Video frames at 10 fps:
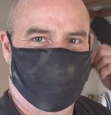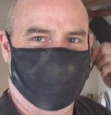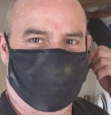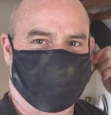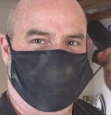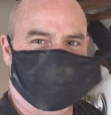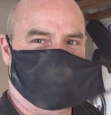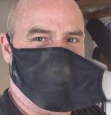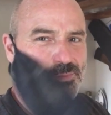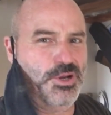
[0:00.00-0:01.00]
It's here's
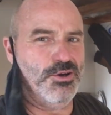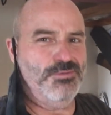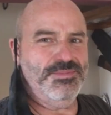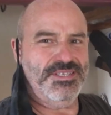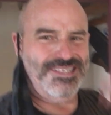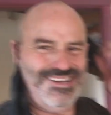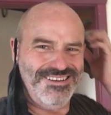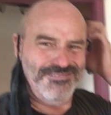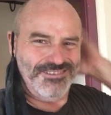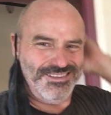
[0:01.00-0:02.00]
home and
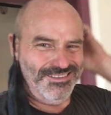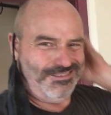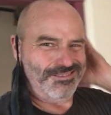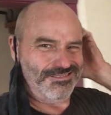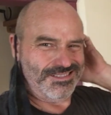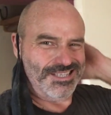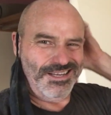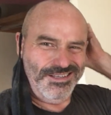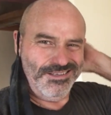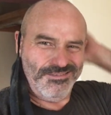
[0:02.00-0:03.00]
homesteader with a little
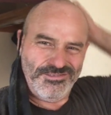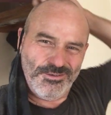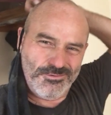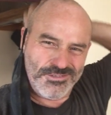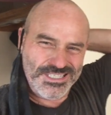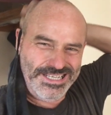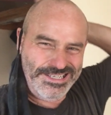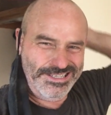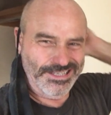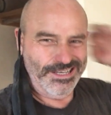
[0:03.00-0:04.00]
sanding, floor
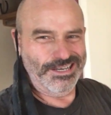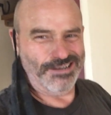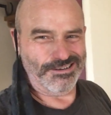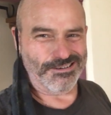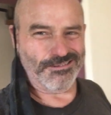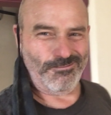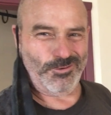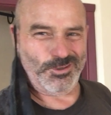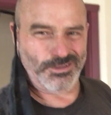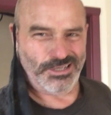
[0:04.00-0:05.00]
sanding,
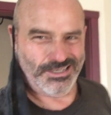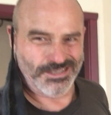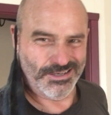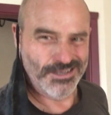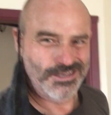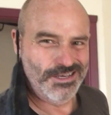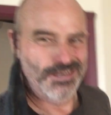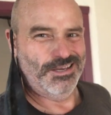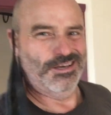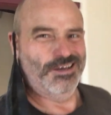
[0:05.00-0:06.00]
hardwood
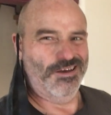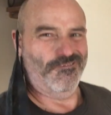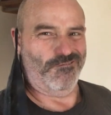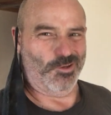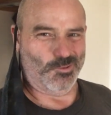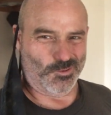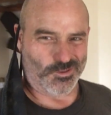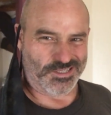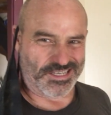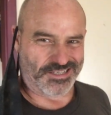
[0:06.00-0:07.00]
floor
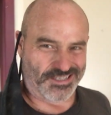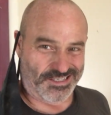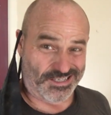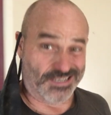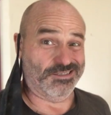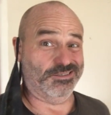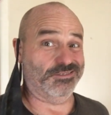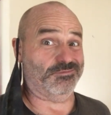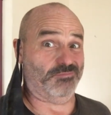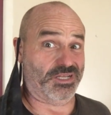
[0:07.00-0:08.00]
sanding
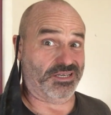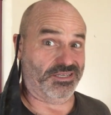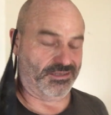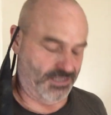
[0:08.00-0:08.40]
update